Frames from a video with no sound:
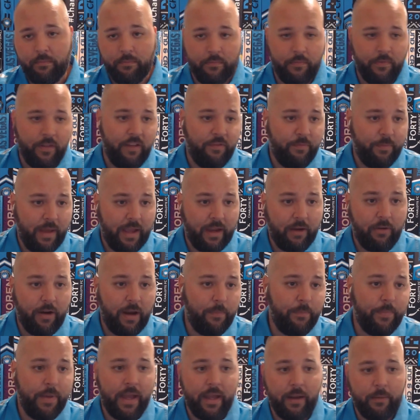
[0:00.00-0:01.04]
left back,
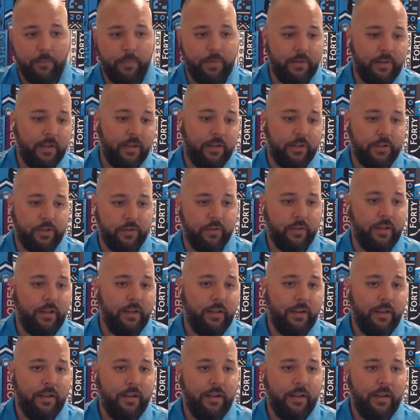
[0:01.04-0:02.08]
right back potentially,
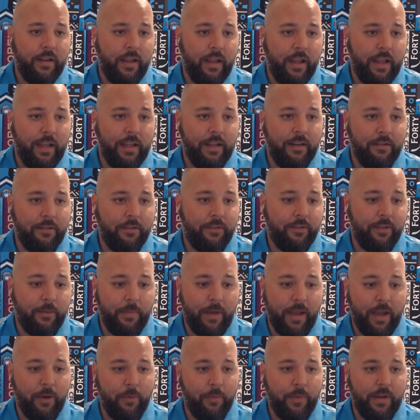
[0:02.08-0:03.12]
and
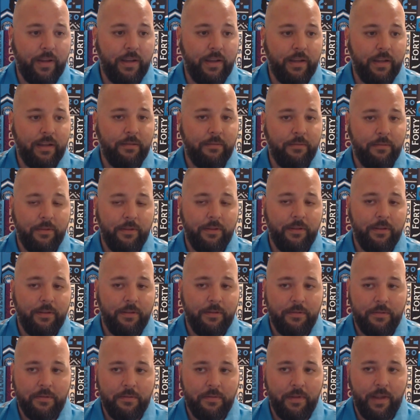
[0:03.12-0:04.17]
somehow we
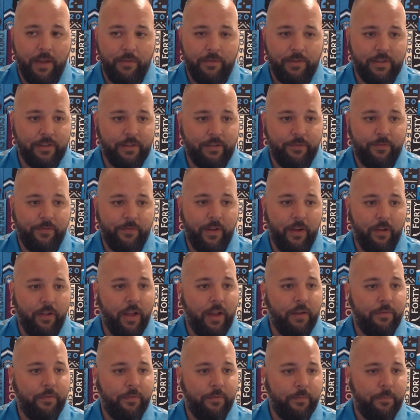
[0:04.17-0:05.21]
have just fell
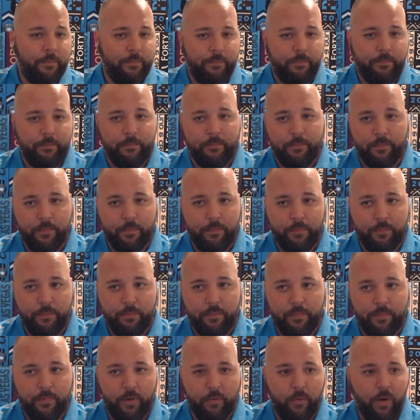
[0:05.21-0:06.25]
off
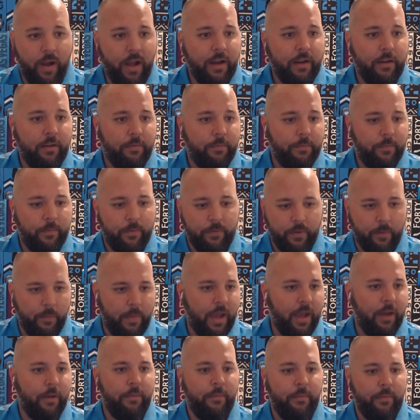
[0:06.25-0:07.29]
the rock
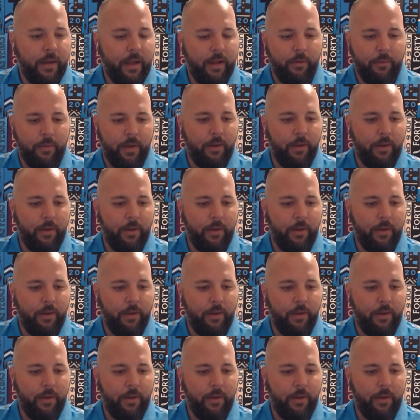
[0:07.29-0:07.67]
somehow. I don't